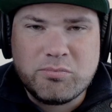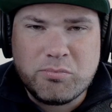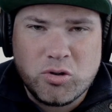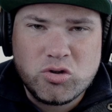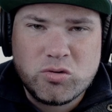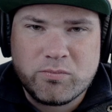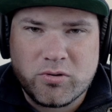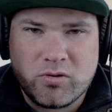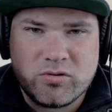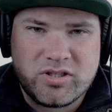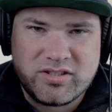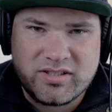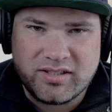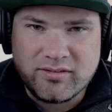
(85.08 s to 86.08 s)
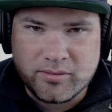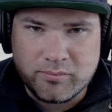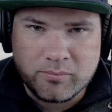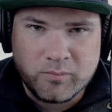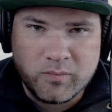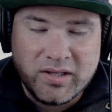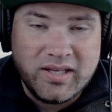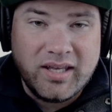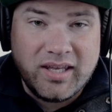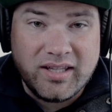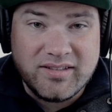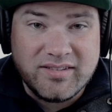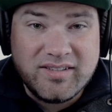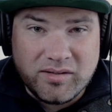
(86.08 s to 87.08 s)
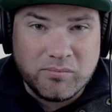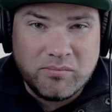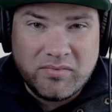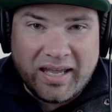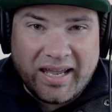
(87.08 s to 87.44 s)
post-processing Tim, and Tim,